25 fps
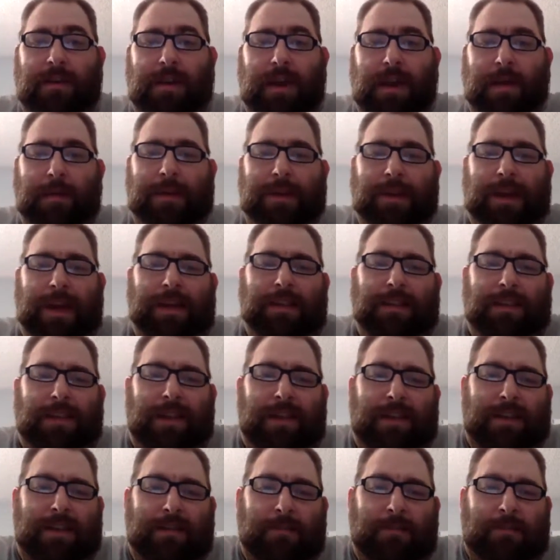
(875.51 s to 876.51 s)
I mean,
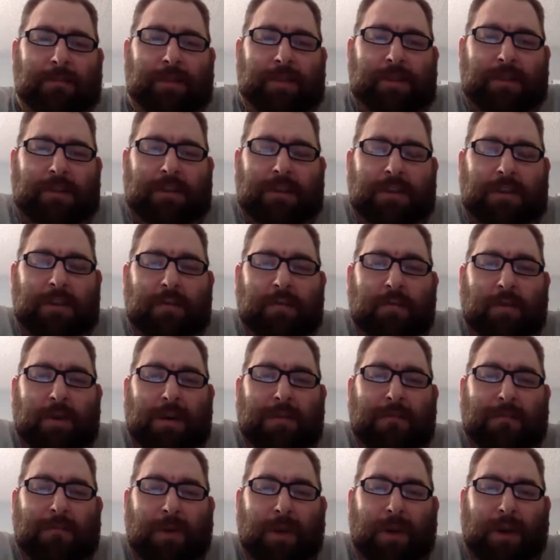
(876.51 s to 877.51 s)
do you
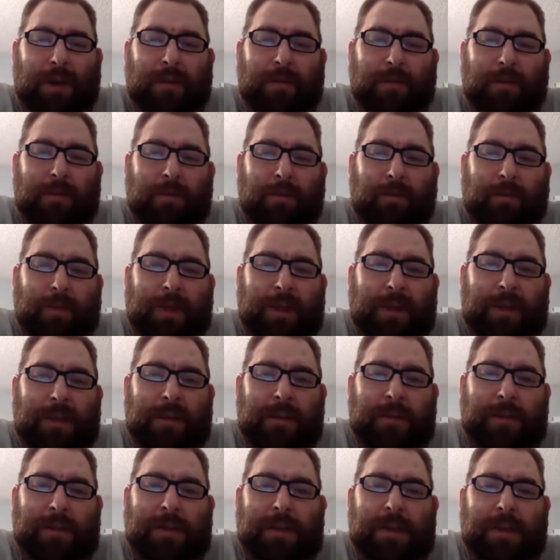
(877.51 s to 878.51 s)
want Mark Loretta
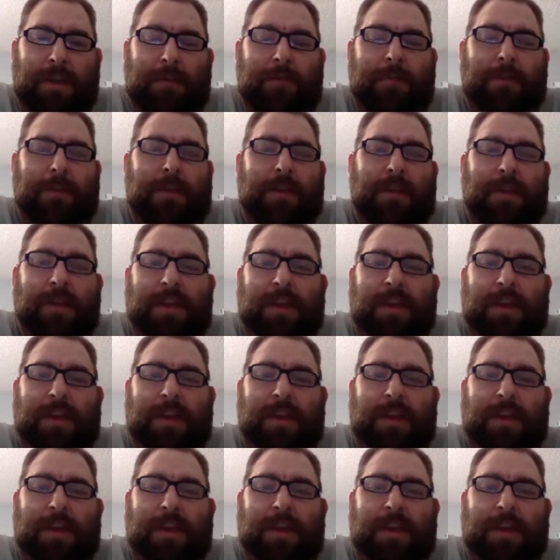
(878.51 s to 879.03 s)
to become the